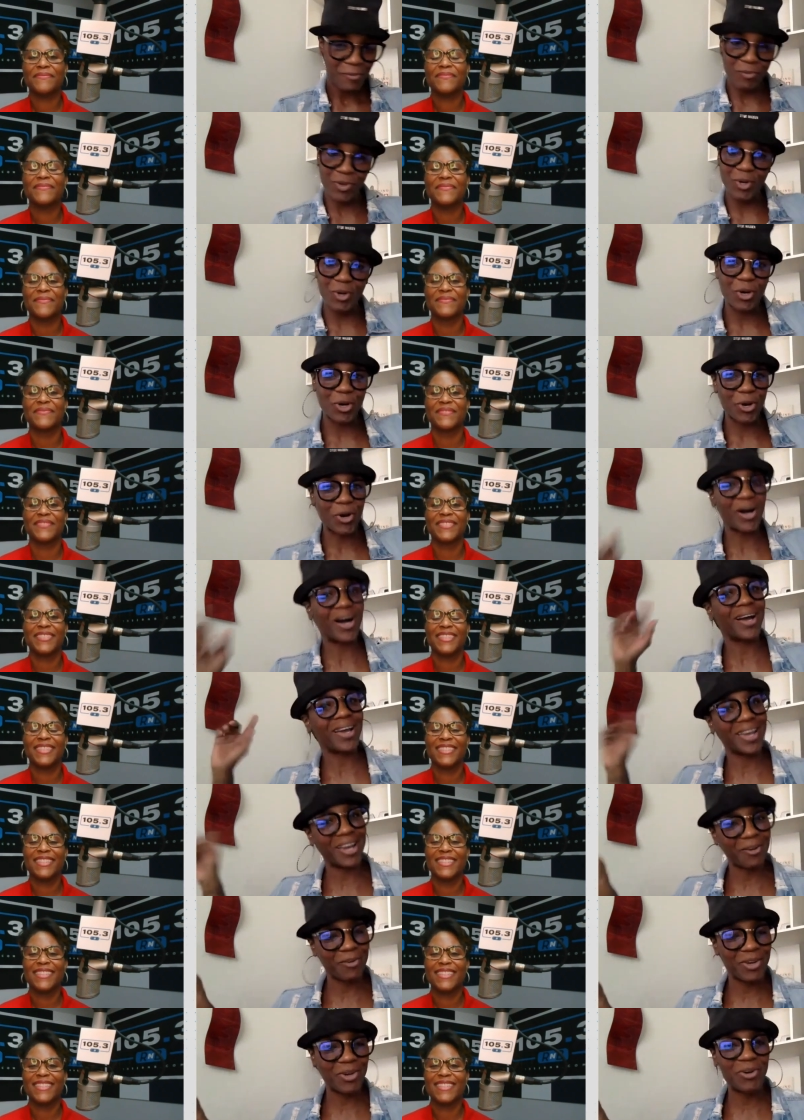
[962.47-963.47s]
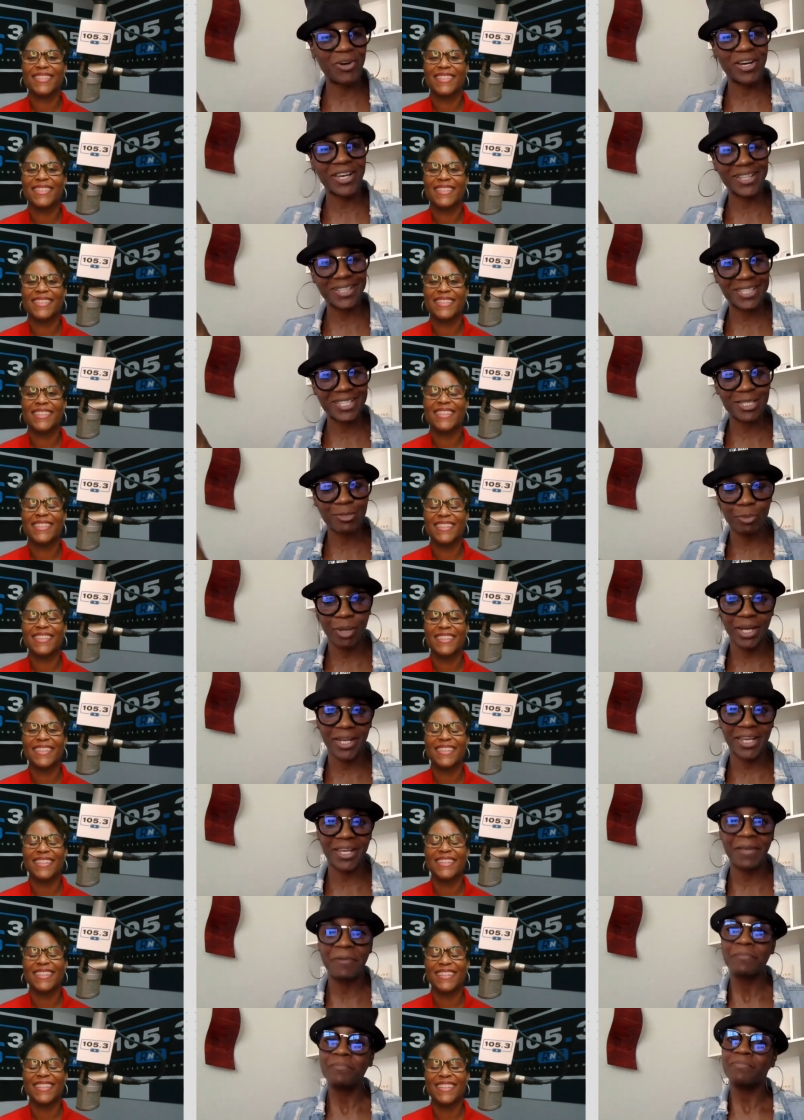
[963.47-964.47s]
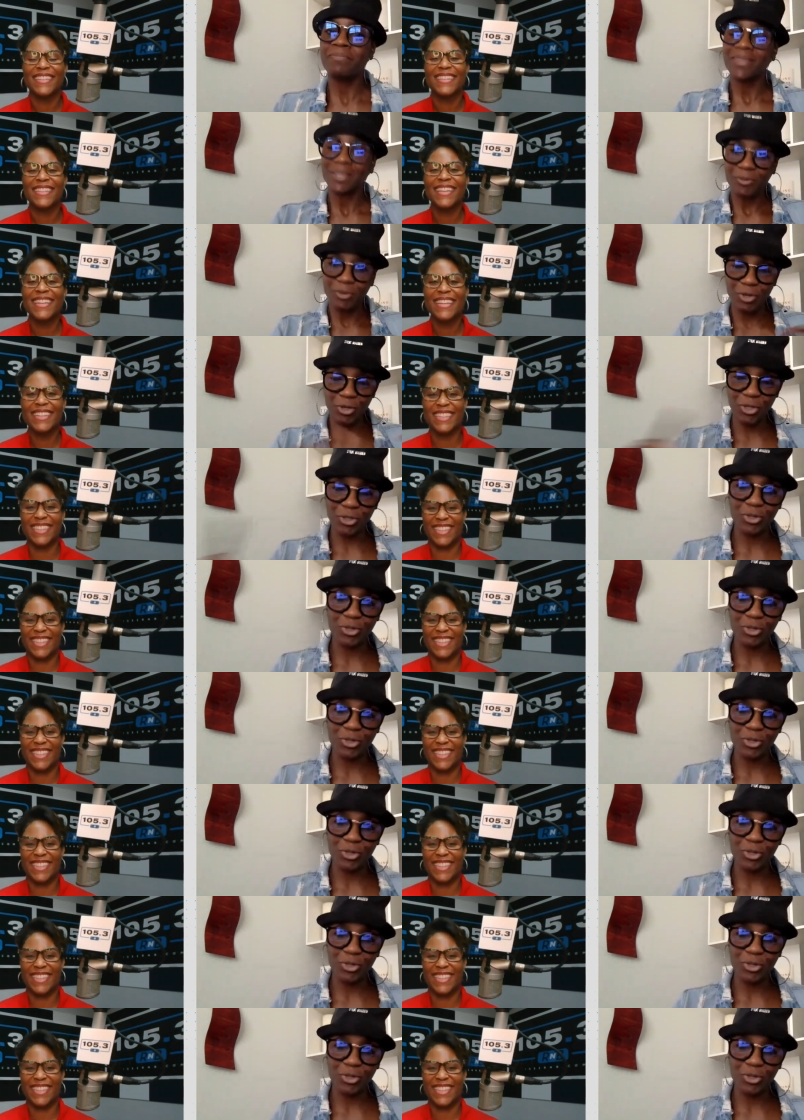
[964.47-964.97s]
Speaker 1: we're gonna go out here. We're gonna get this money. Gonna,